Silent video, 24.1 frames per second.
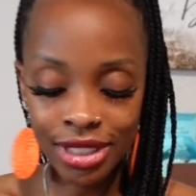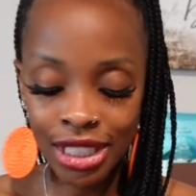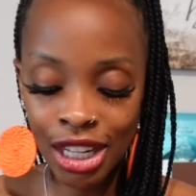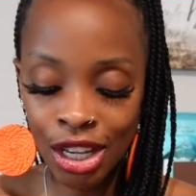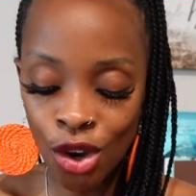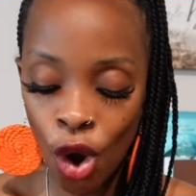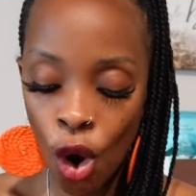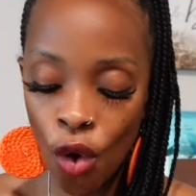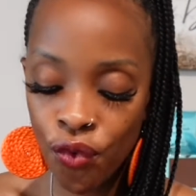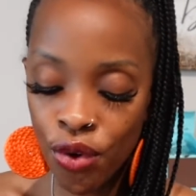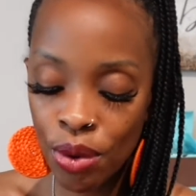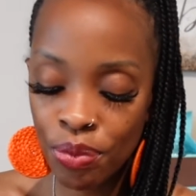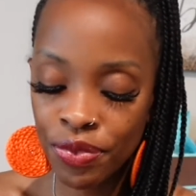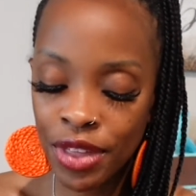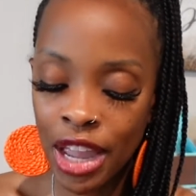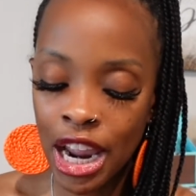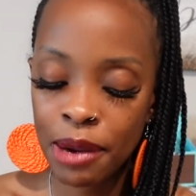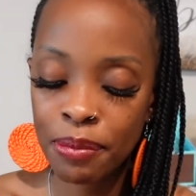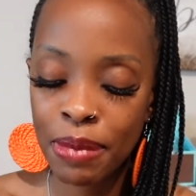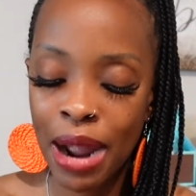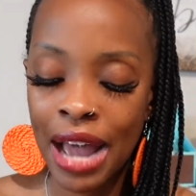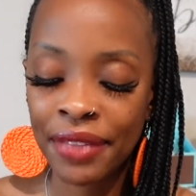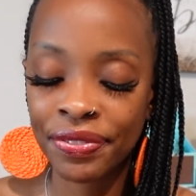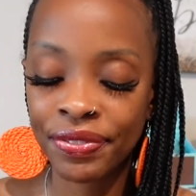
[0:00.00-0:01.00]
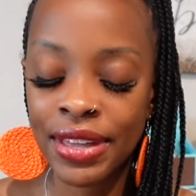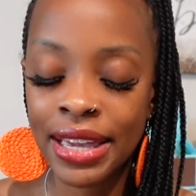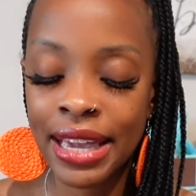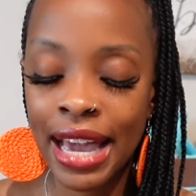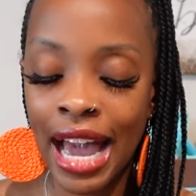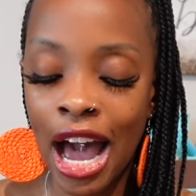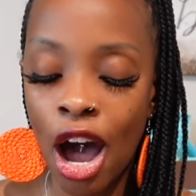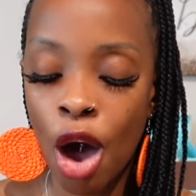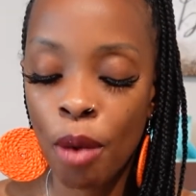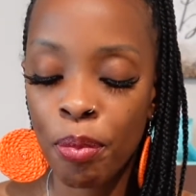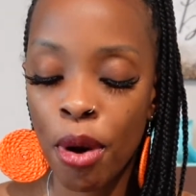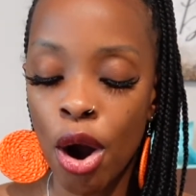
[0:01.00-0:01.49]
go from there. But I think
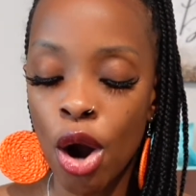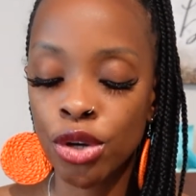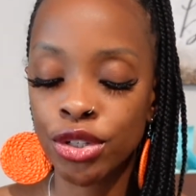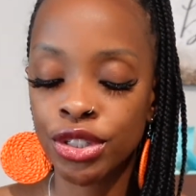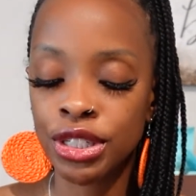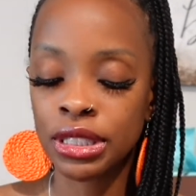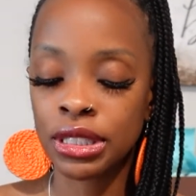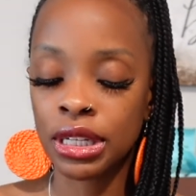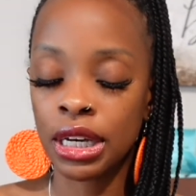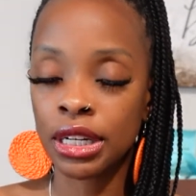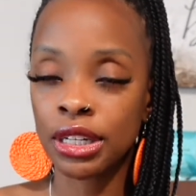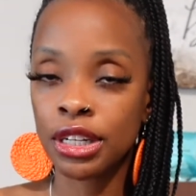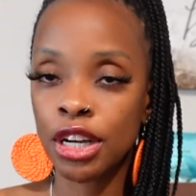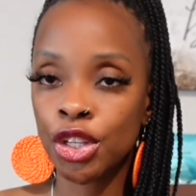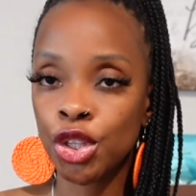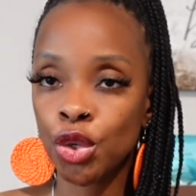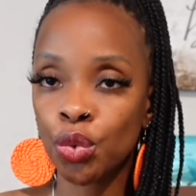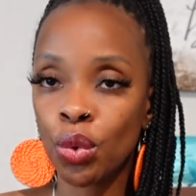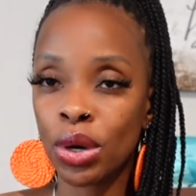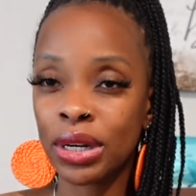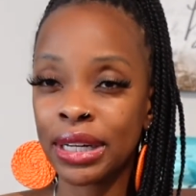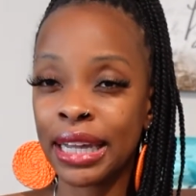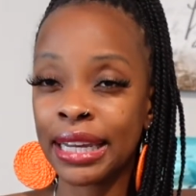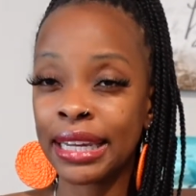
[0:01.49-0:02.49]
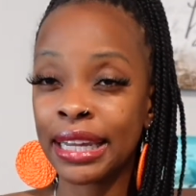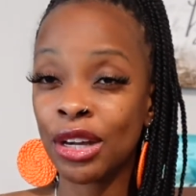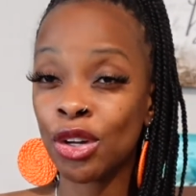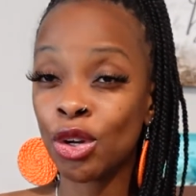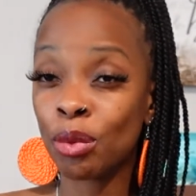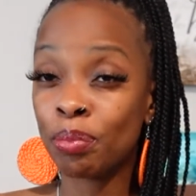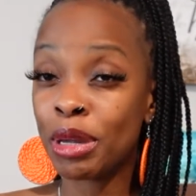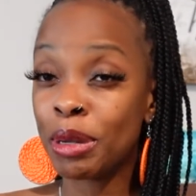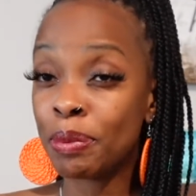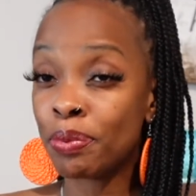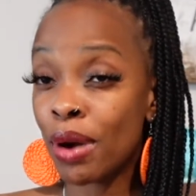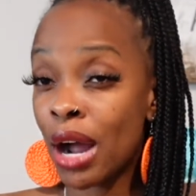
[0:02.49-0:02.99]
I'll purchase another one, and it'll
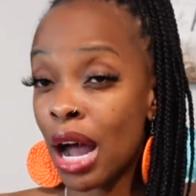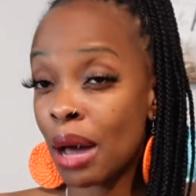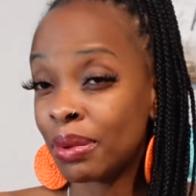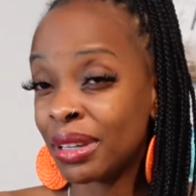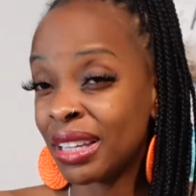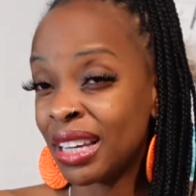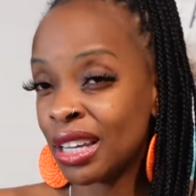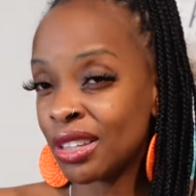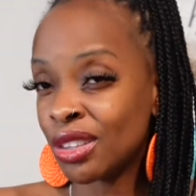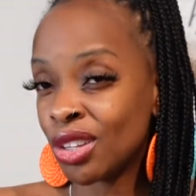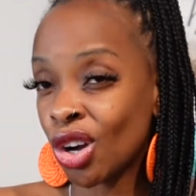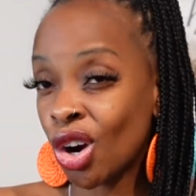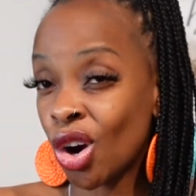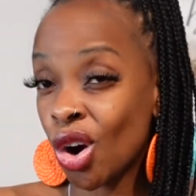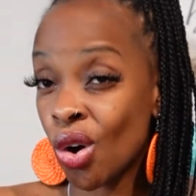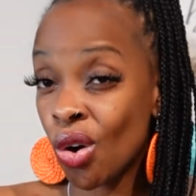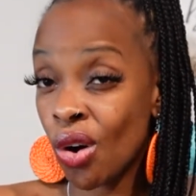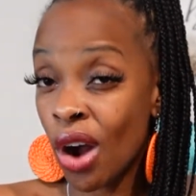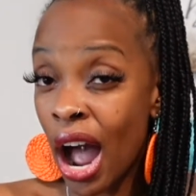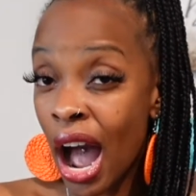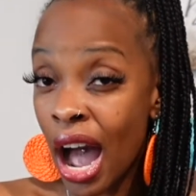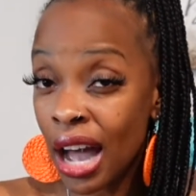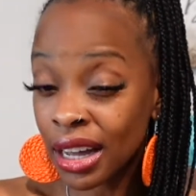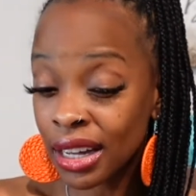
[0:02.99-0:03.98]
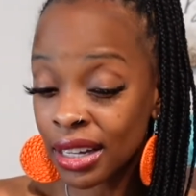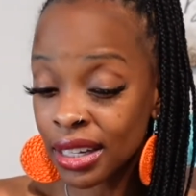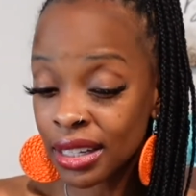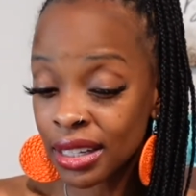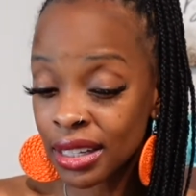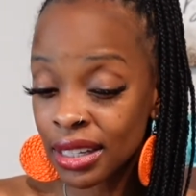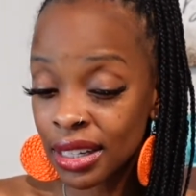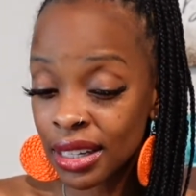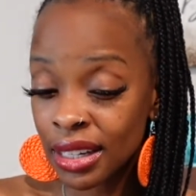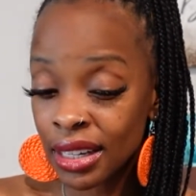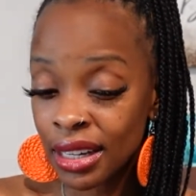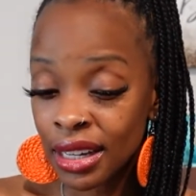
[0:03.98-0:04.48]
be probably in the croc
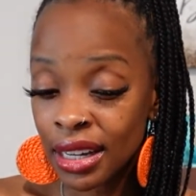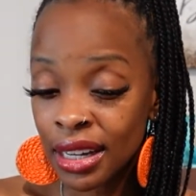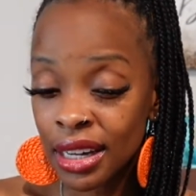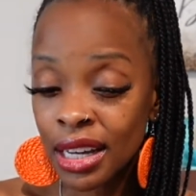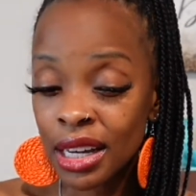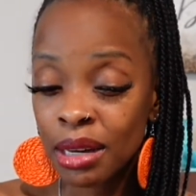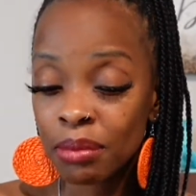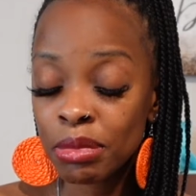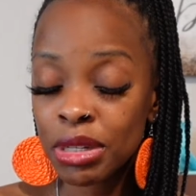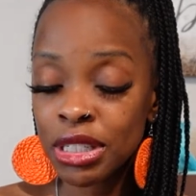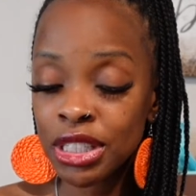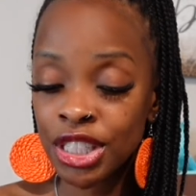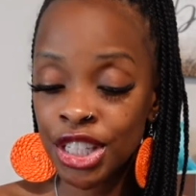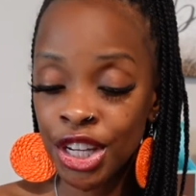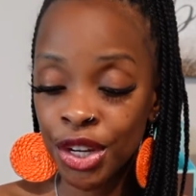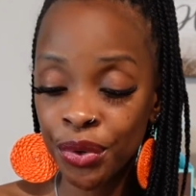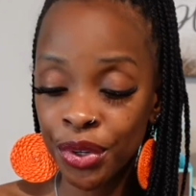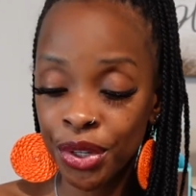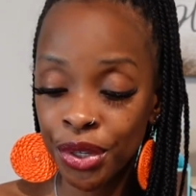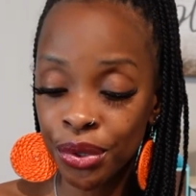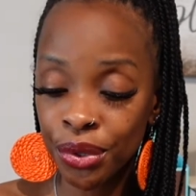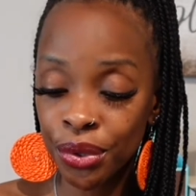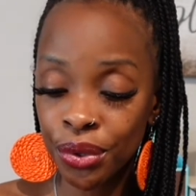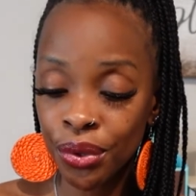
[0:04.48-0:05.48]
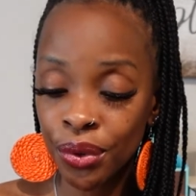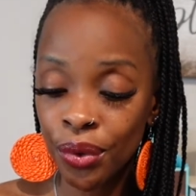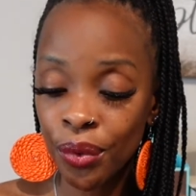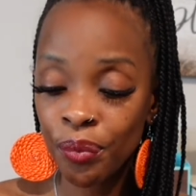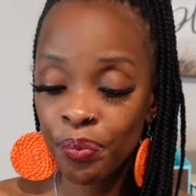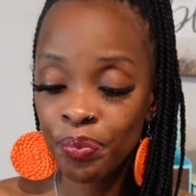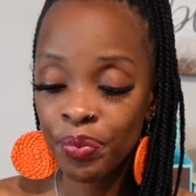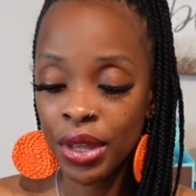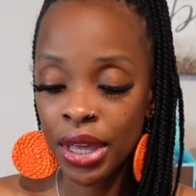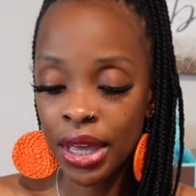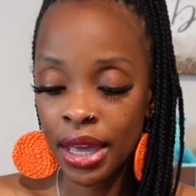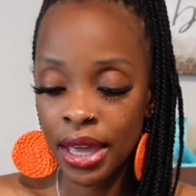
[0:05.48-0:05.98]
material.
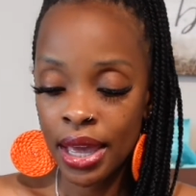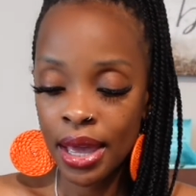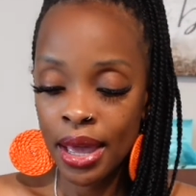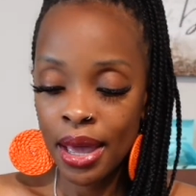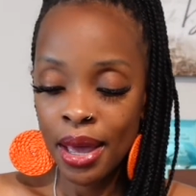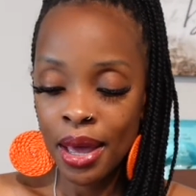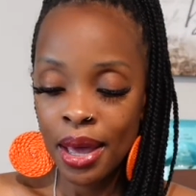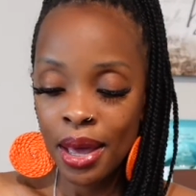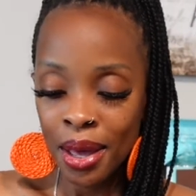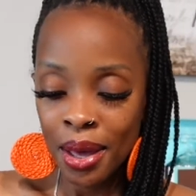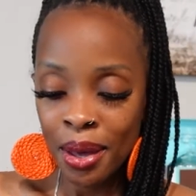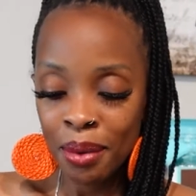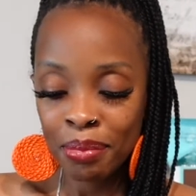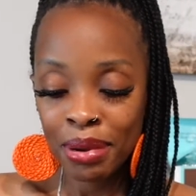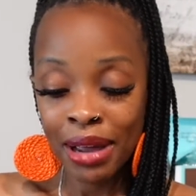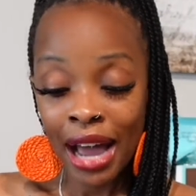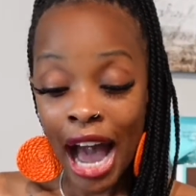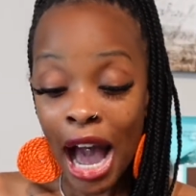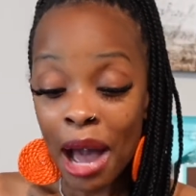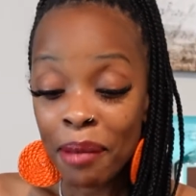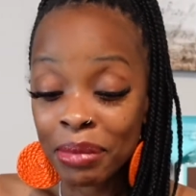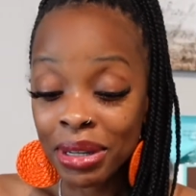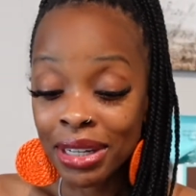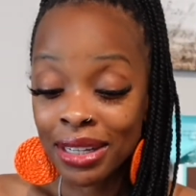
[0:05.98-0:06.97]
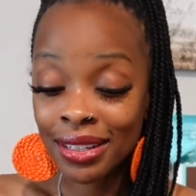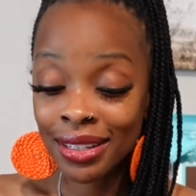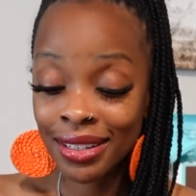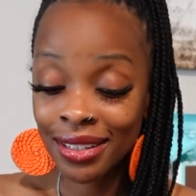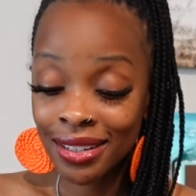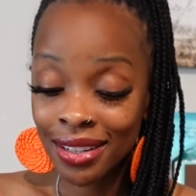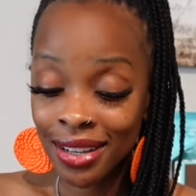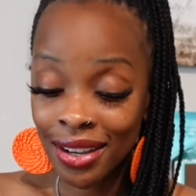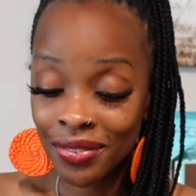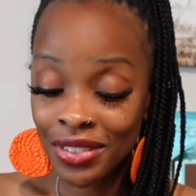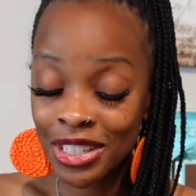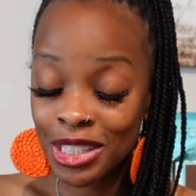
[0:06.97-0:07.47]
But I'm in
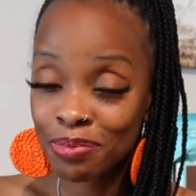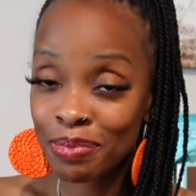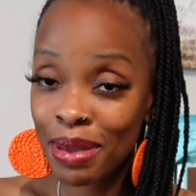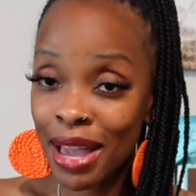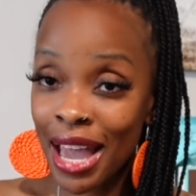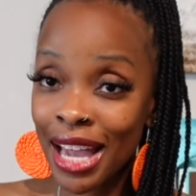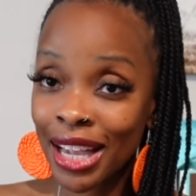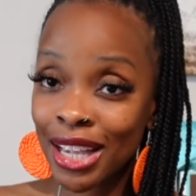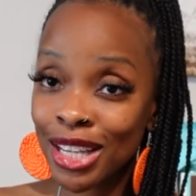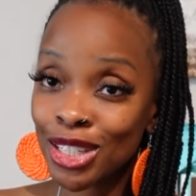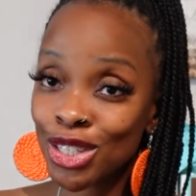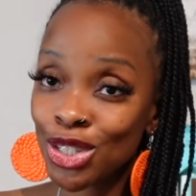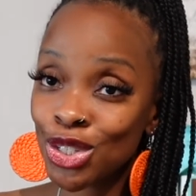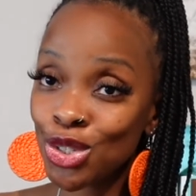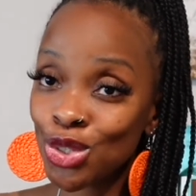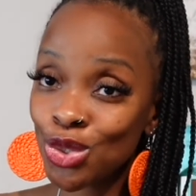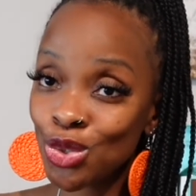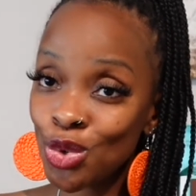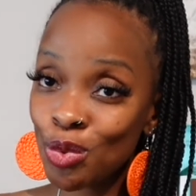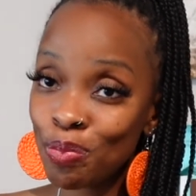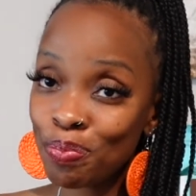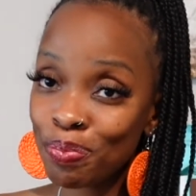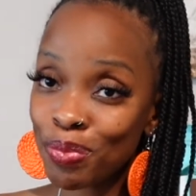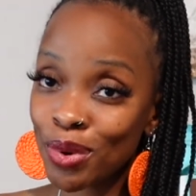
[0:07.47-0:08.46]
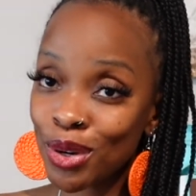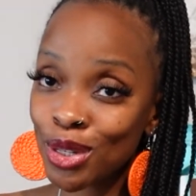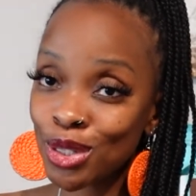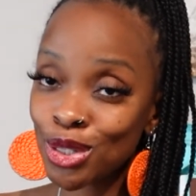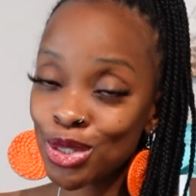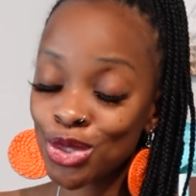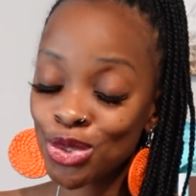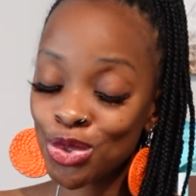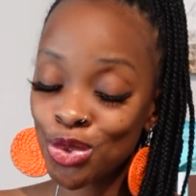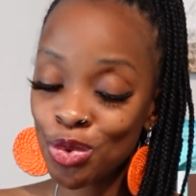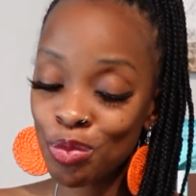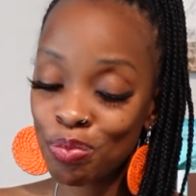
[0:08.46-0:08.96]
love. This bag is super,
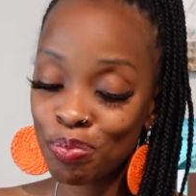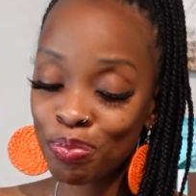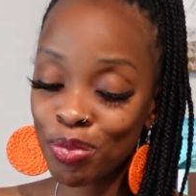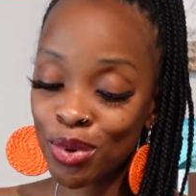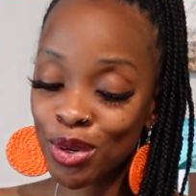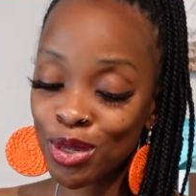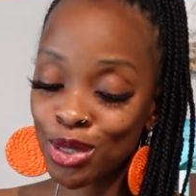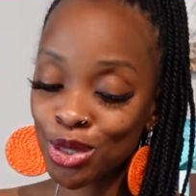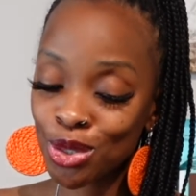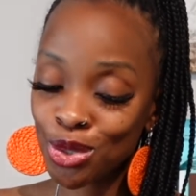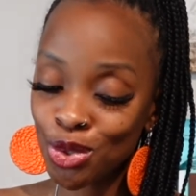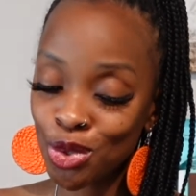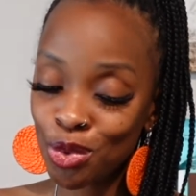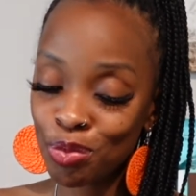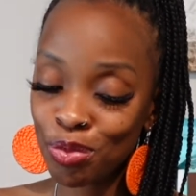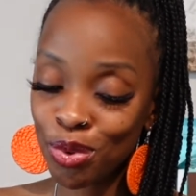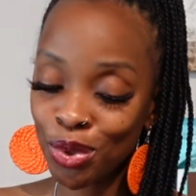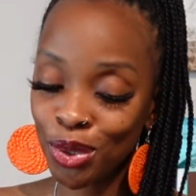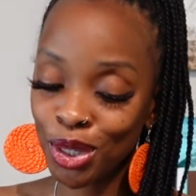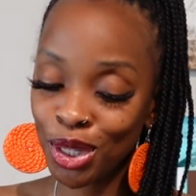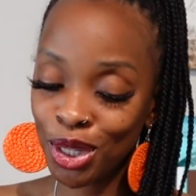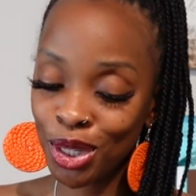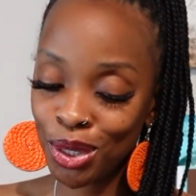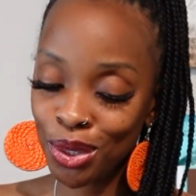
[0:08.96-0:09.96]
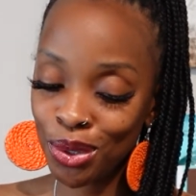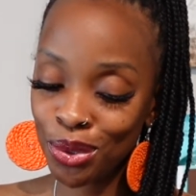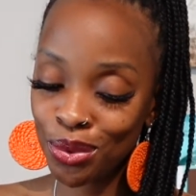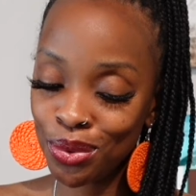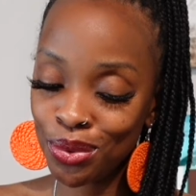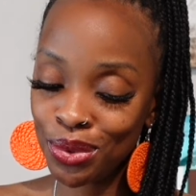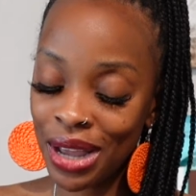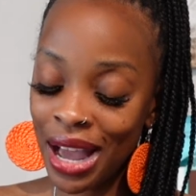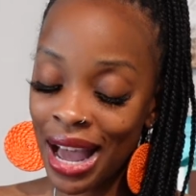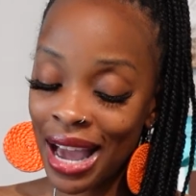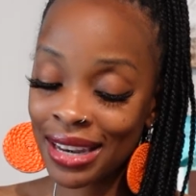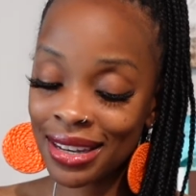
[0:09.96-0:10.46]
super, super cute.
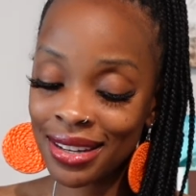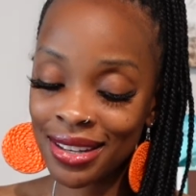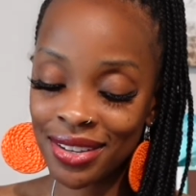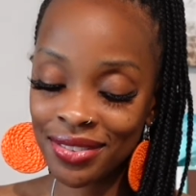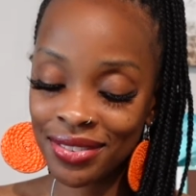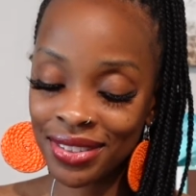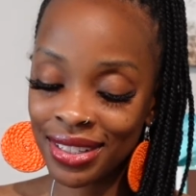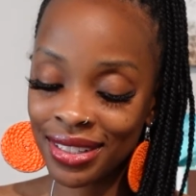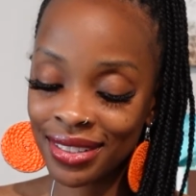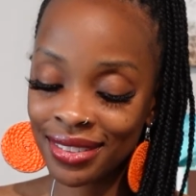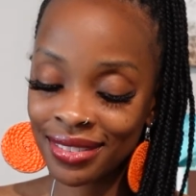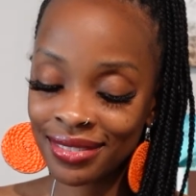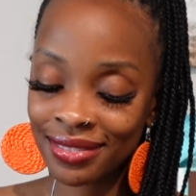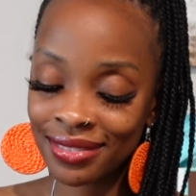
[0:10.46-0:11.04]
I love it.